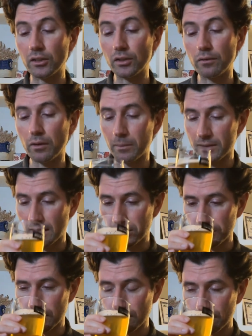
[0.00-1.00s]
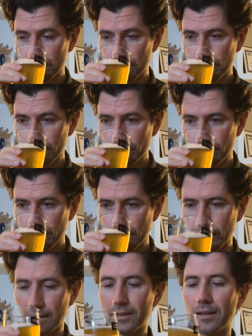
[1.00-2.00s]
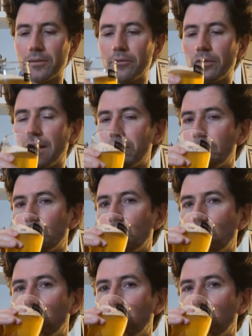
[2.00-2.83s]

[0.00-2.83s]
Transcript: good fermentation. And yeah, flavor.